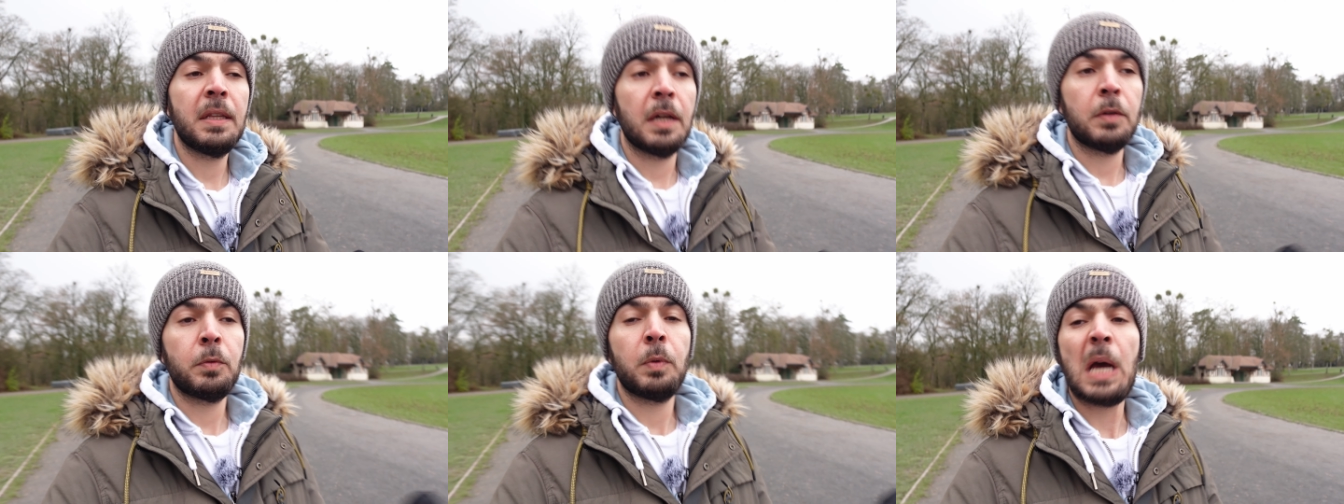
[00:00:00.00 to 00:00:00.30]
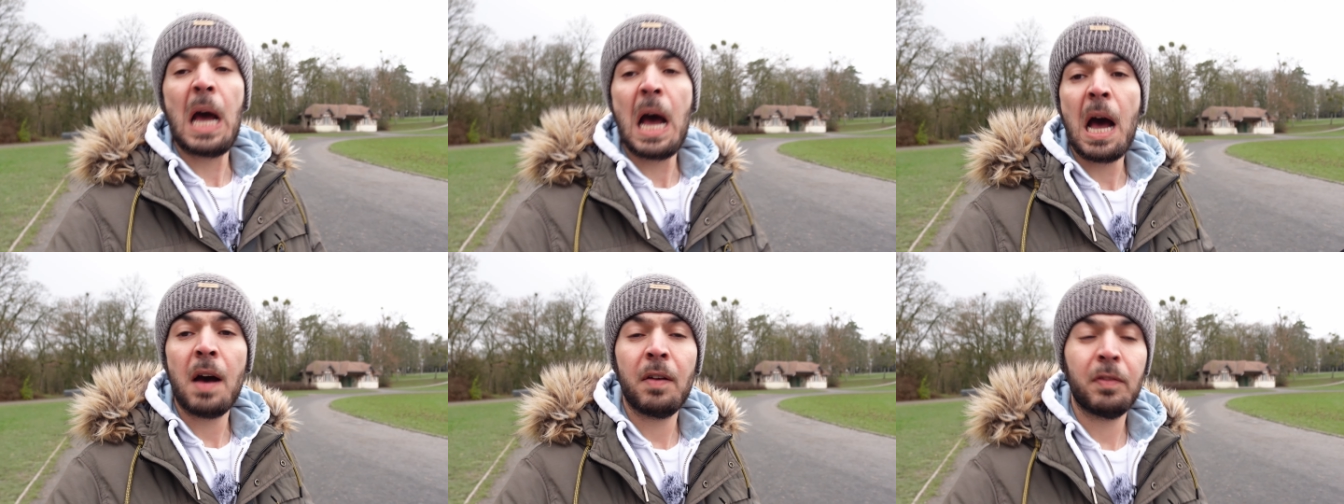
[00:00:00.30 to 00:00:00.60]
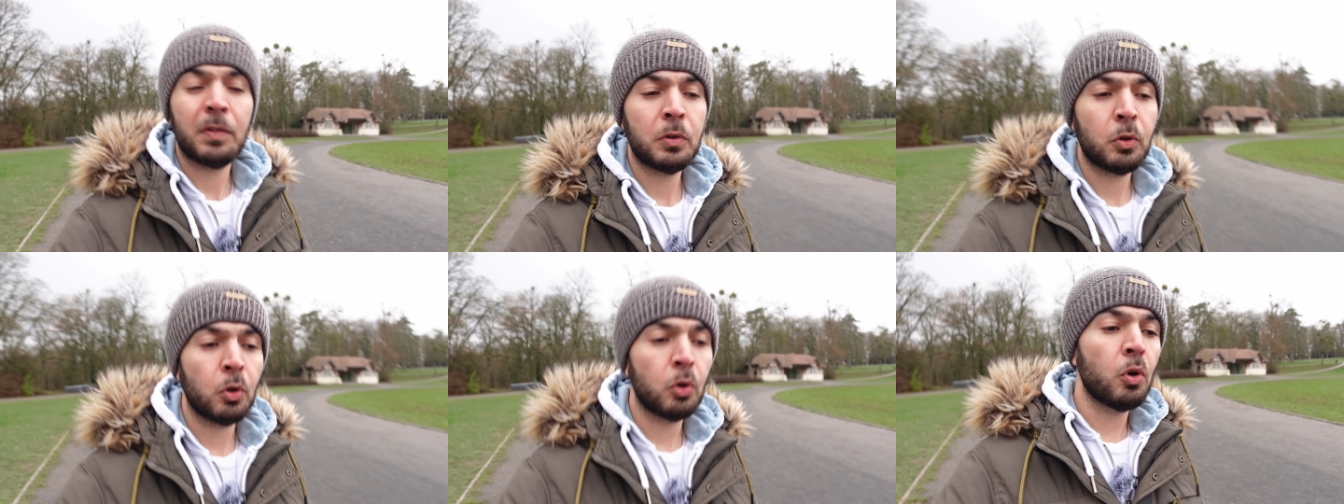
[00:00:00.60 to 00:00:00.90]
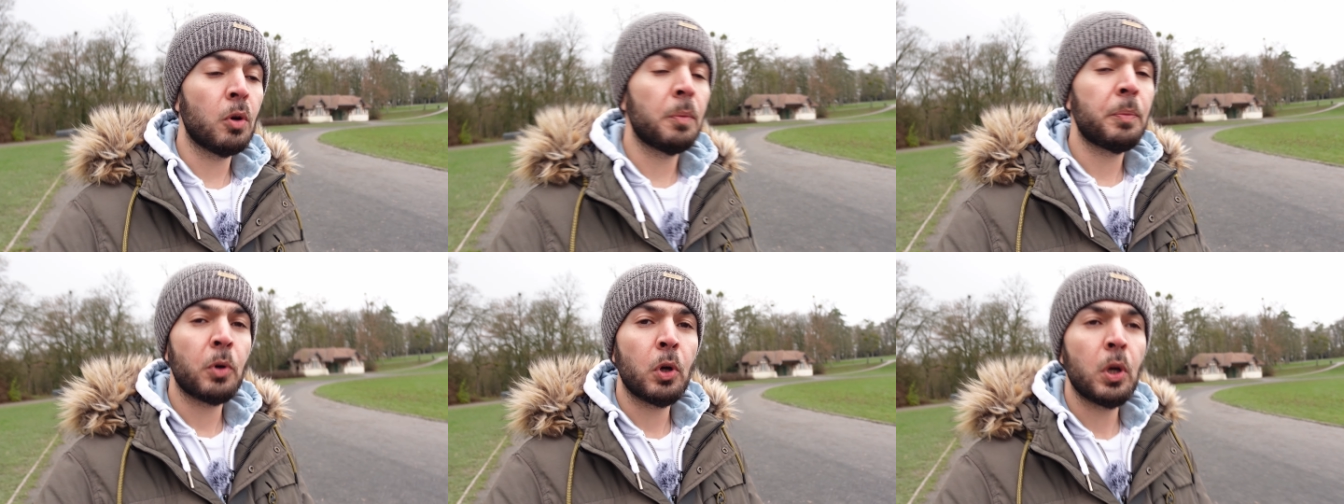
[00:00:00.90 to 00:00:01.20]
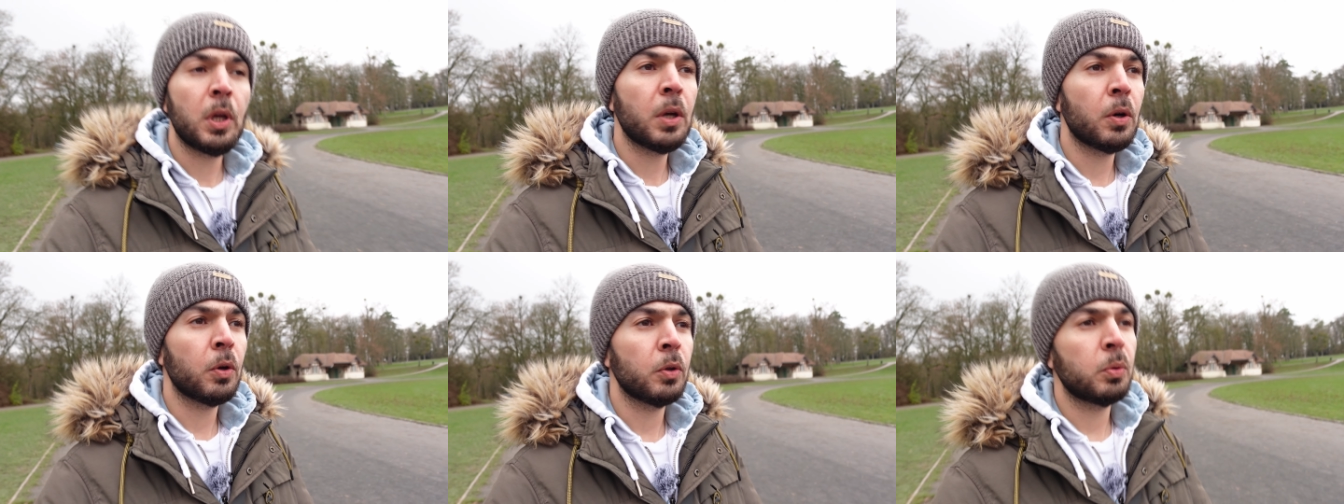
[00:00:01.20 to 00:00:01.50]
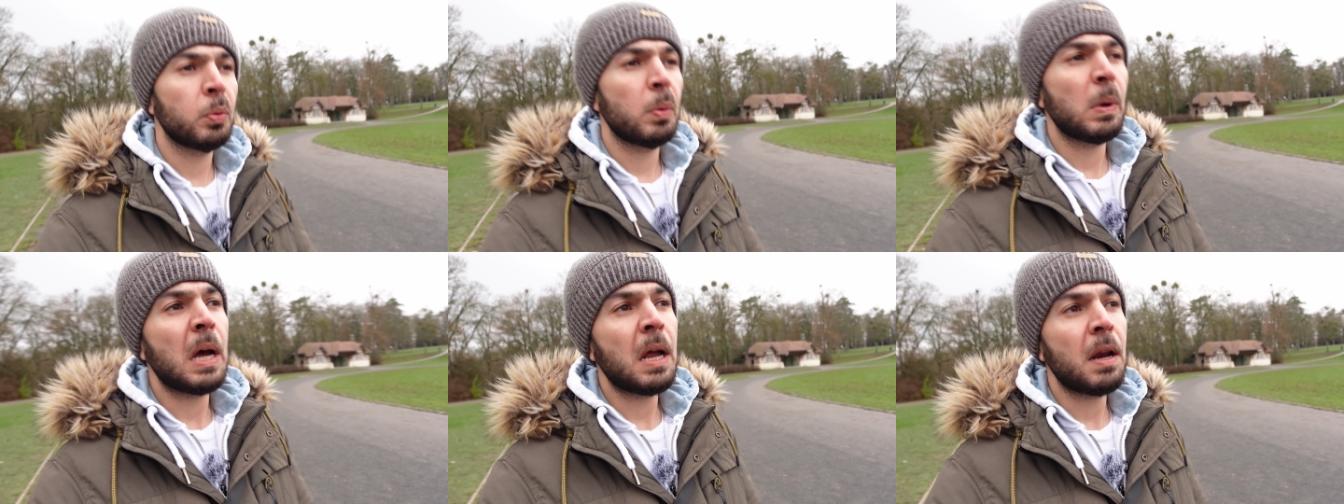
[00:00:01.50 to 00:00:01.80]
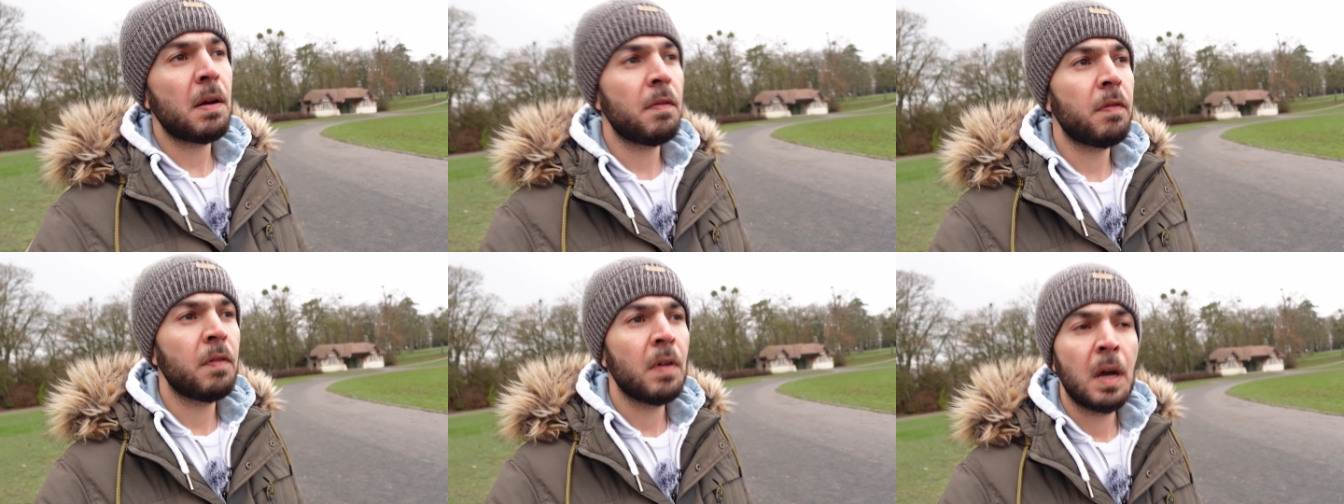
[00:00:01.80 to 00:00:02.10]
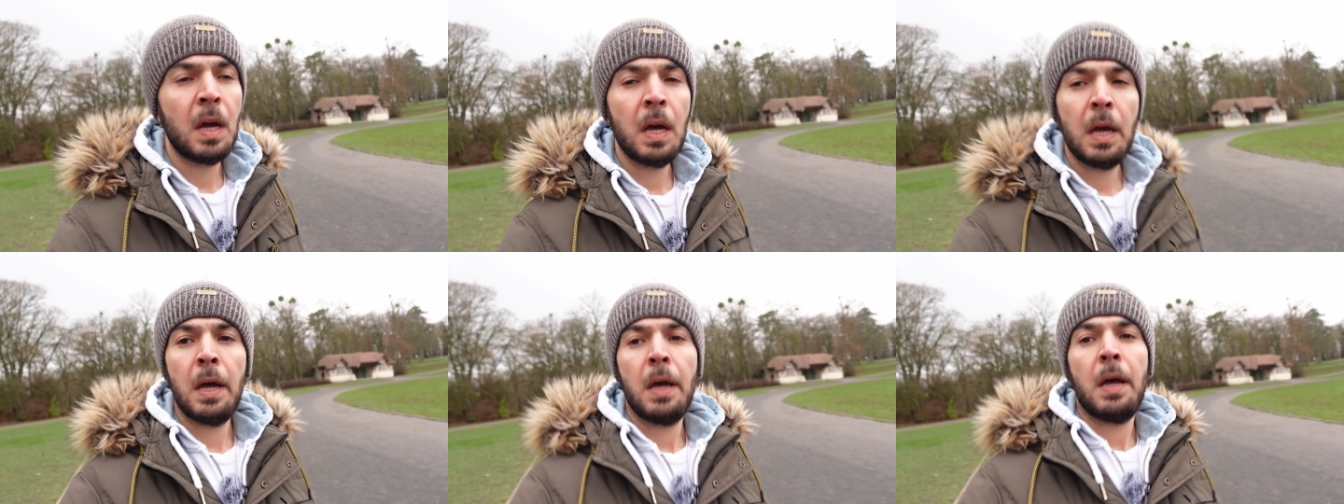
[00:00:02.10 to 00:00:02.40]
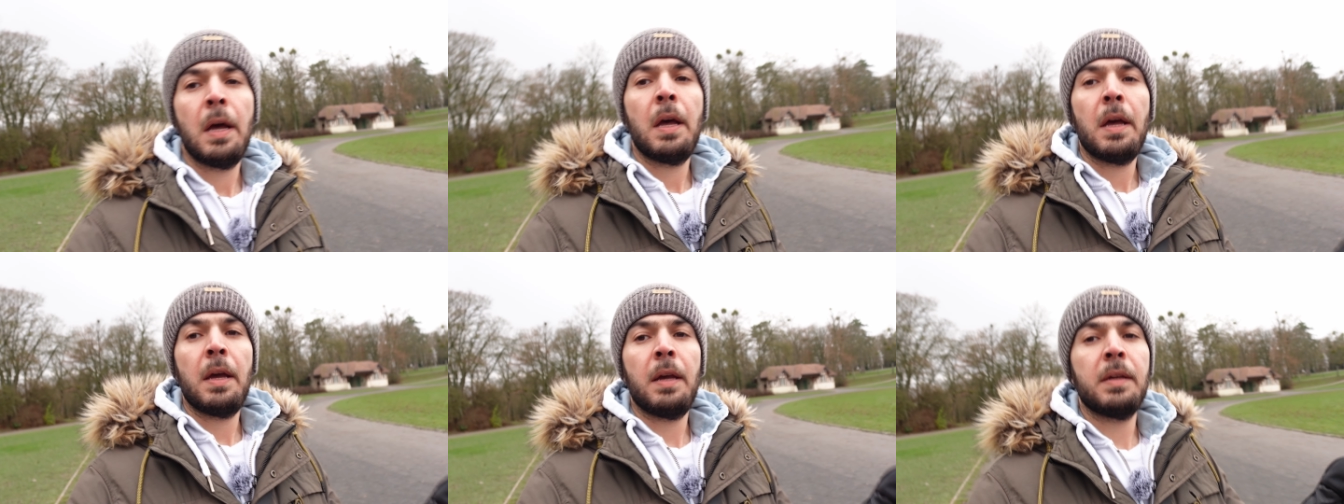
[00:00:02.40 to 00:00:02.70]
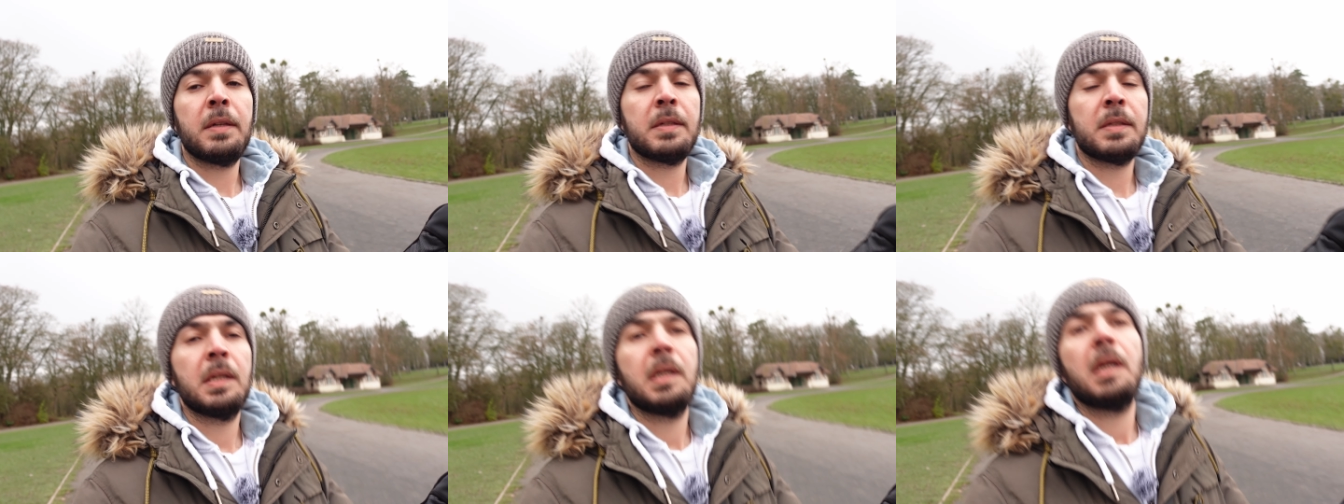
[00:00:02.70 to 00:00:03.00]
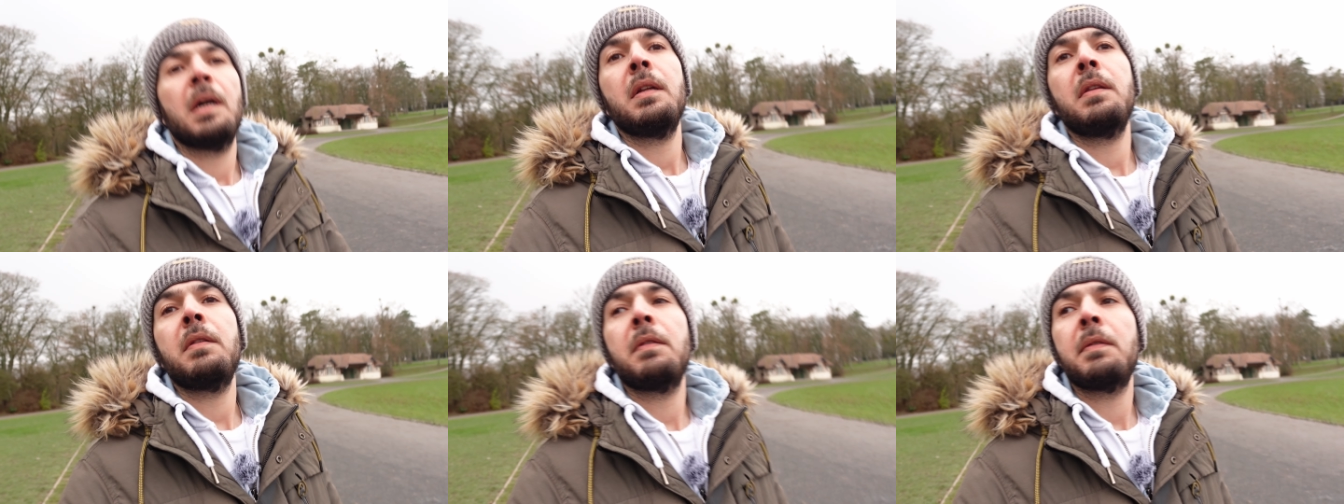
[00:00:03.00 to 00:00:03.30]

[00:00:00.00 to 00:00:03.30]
that we have on the GoPro Hero 12 is not